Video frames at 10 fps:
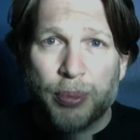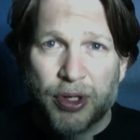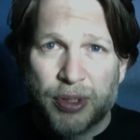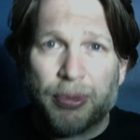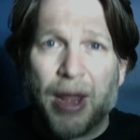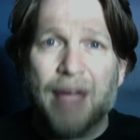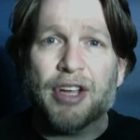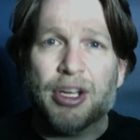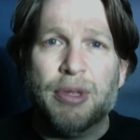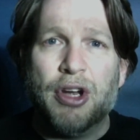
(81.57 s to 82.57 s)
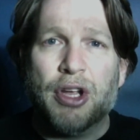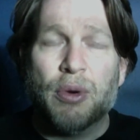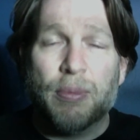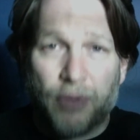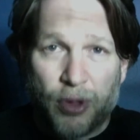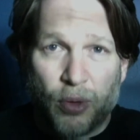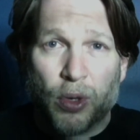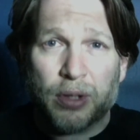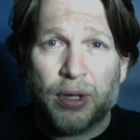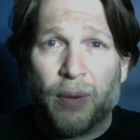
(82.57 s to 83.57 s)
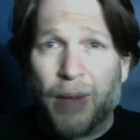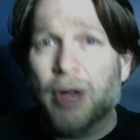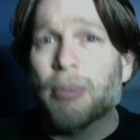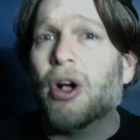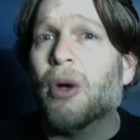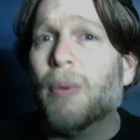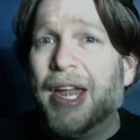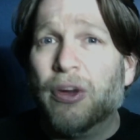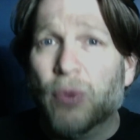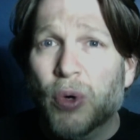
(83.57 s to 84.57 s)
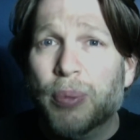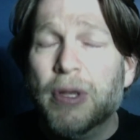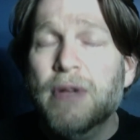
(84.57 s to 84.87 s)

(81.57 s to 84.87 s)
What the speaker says: There's a private community group for the Write Your Book Already group.